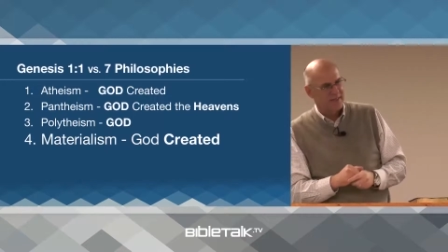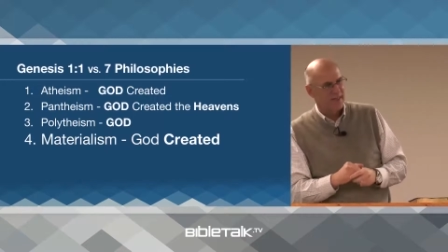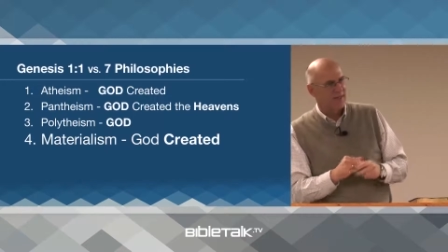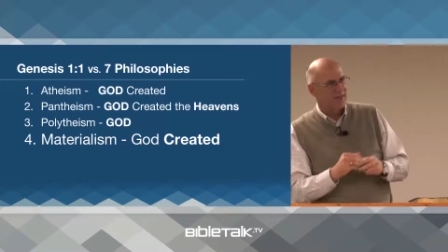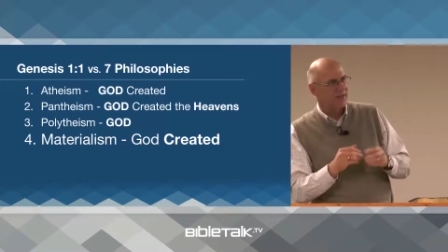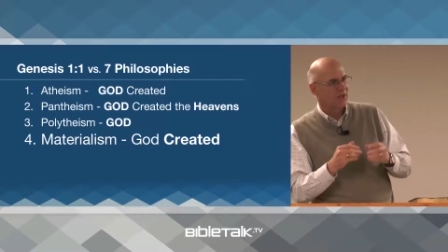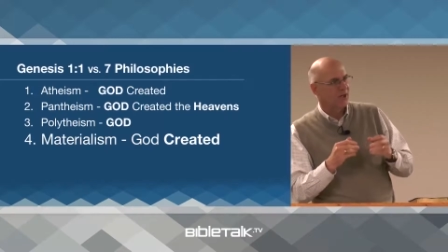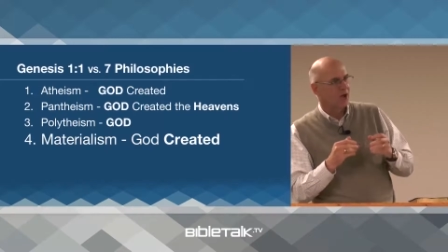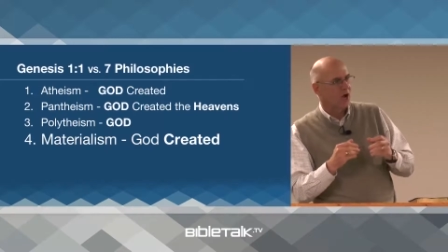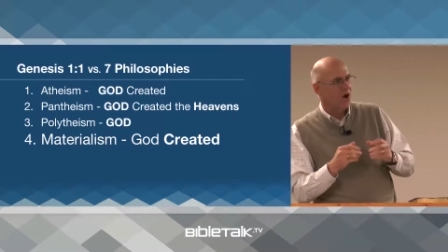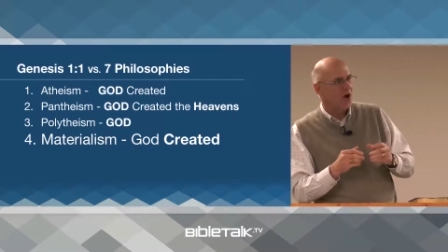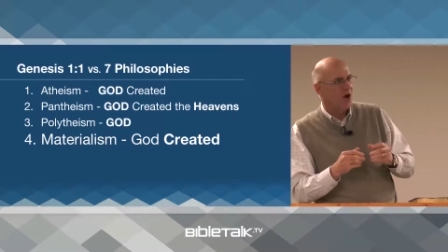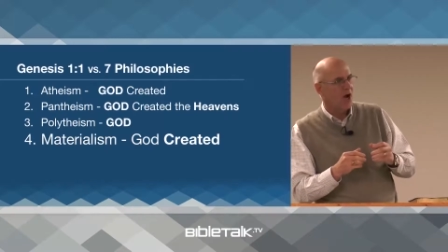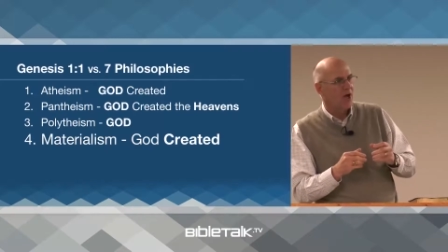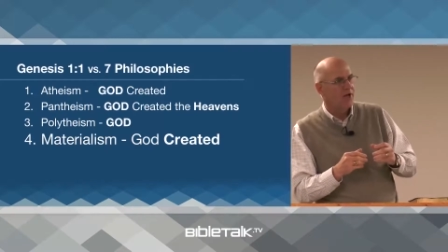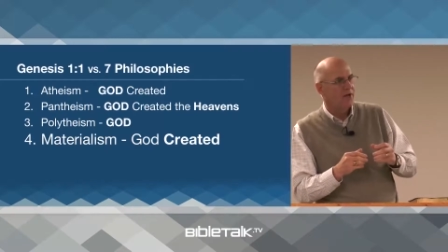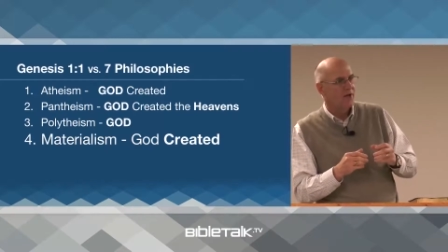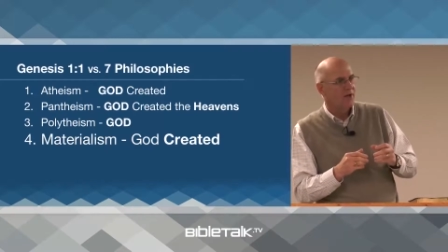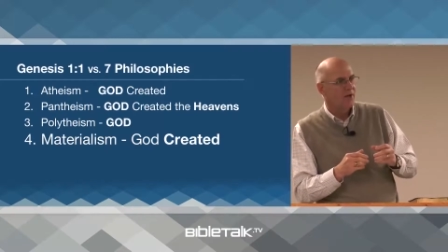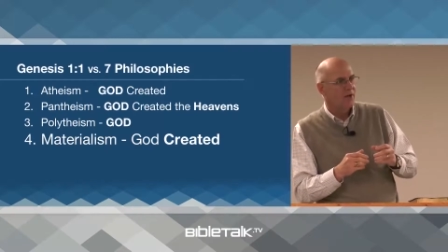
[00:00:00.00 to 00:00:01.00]
that
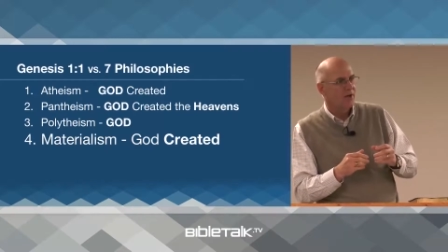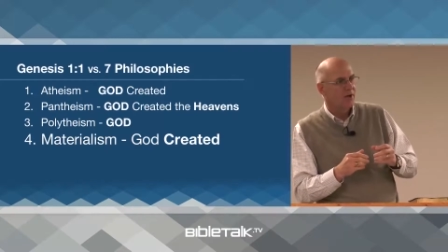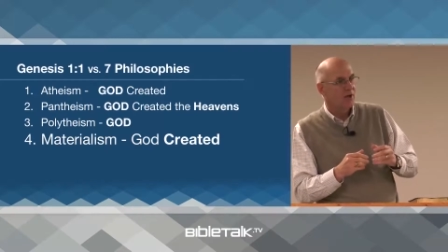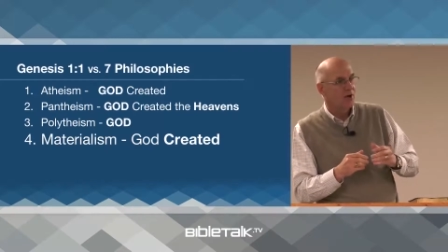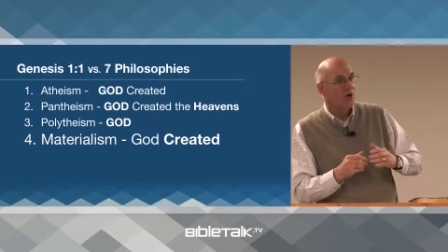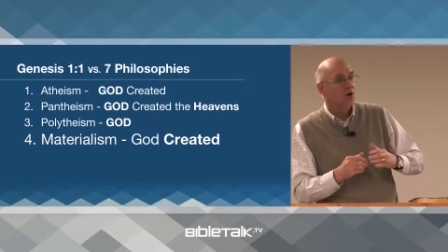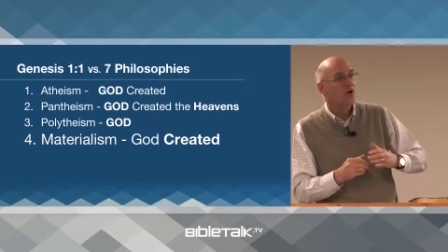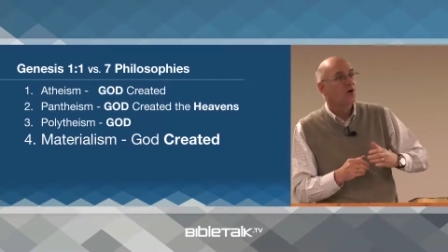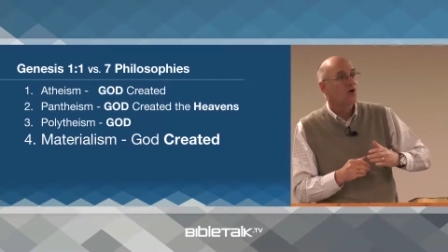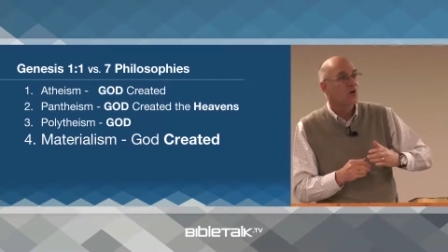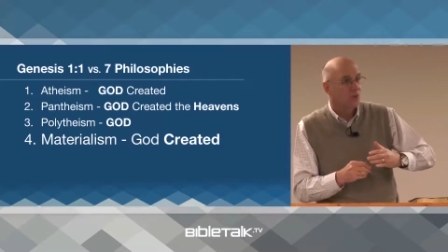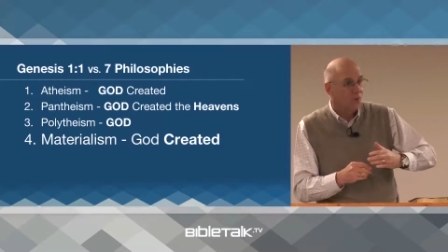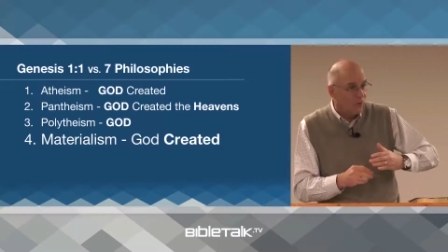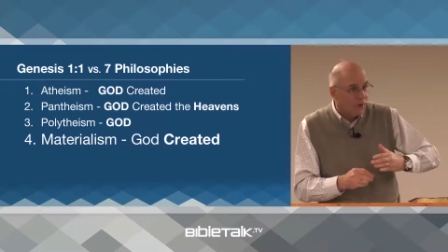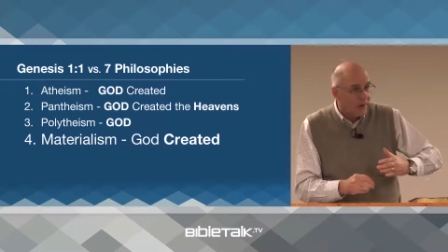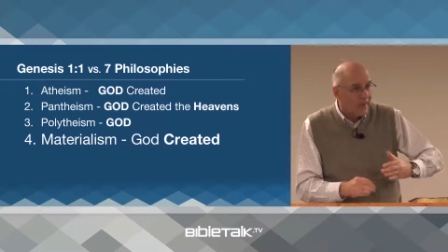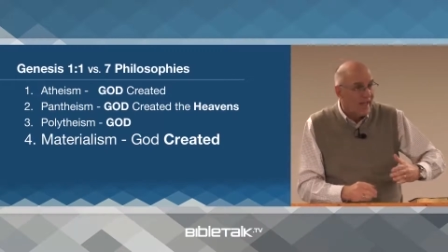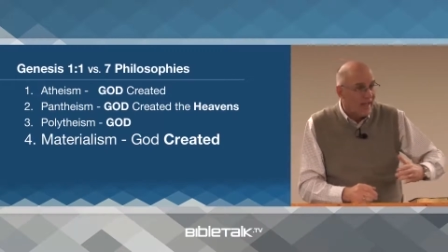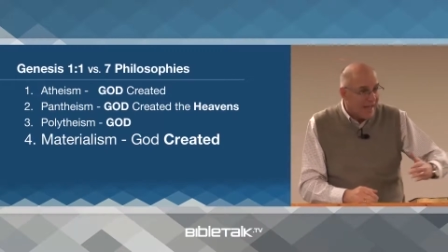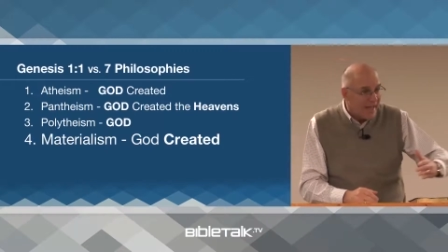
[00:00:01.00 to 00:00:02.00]
God
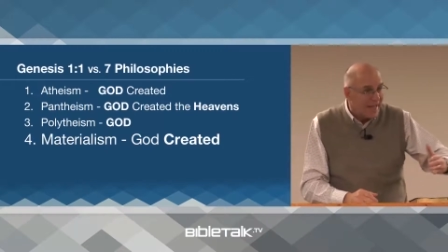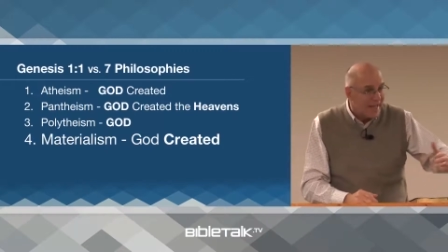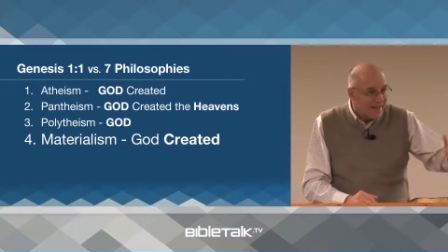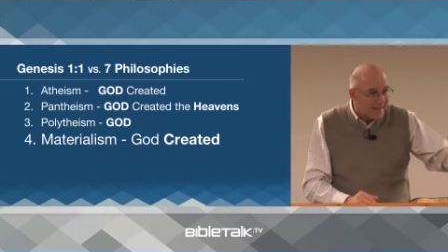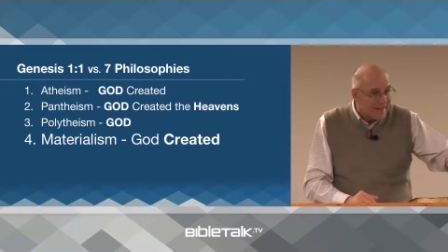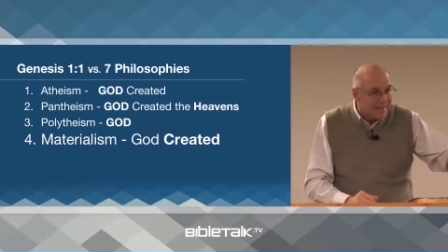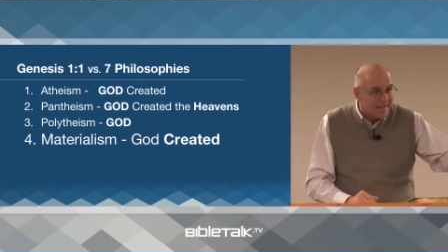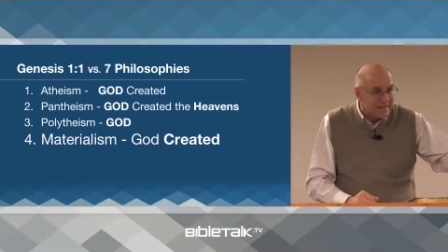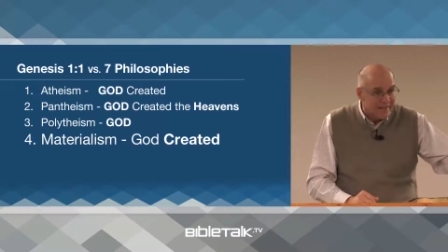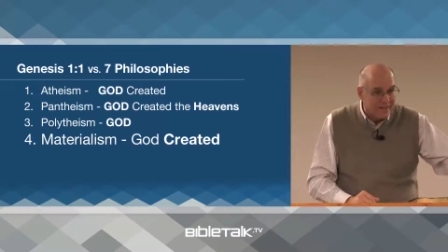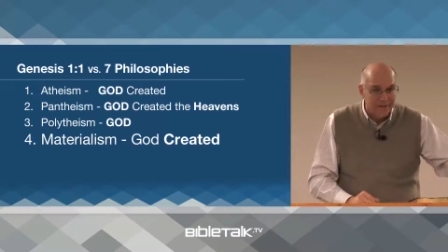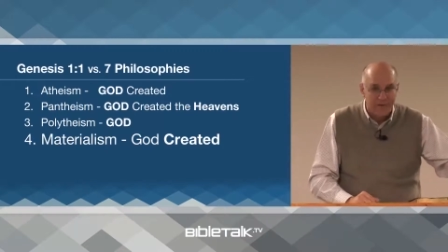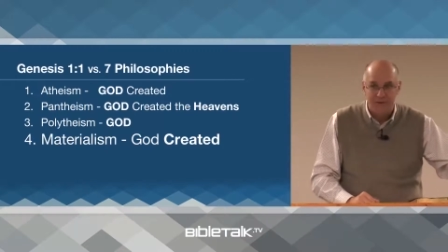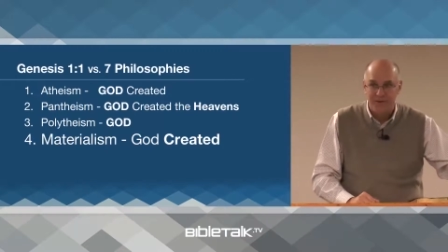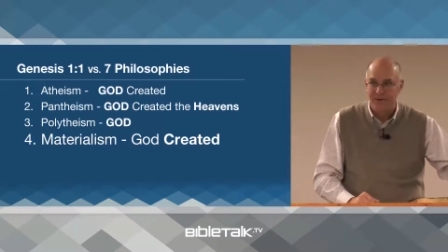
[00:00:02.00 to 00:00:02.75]
created